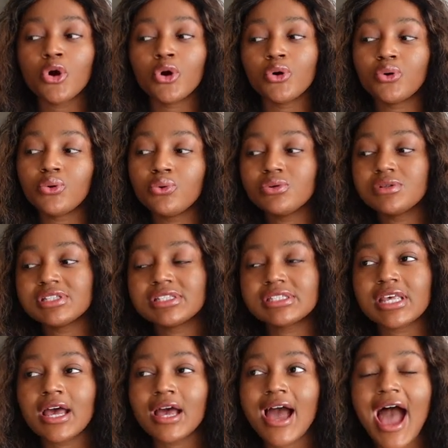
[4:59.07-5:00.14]

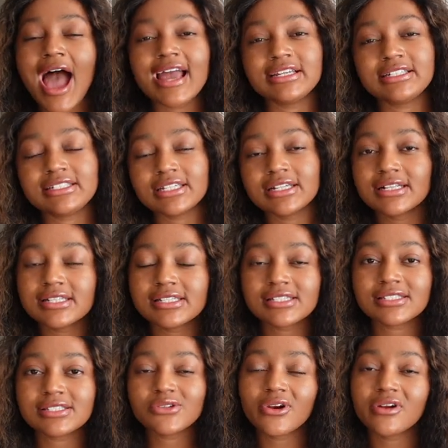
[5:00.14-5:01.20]
whose
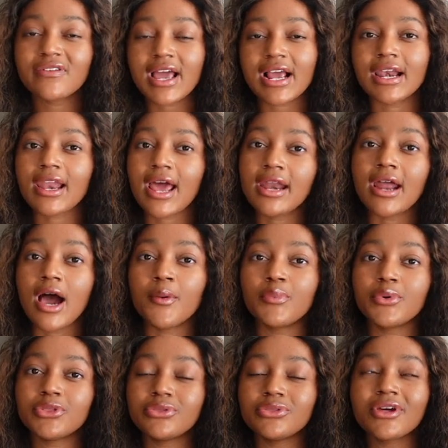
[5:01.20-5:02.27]
ideals sort of like line up
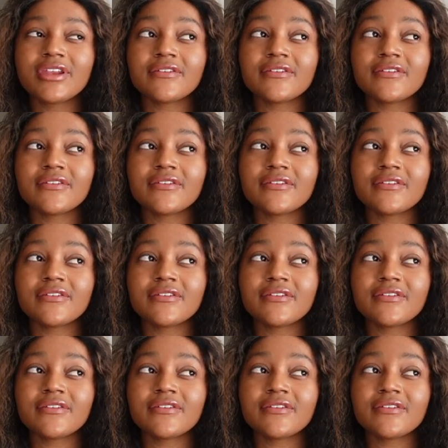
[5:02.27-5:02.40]
with, not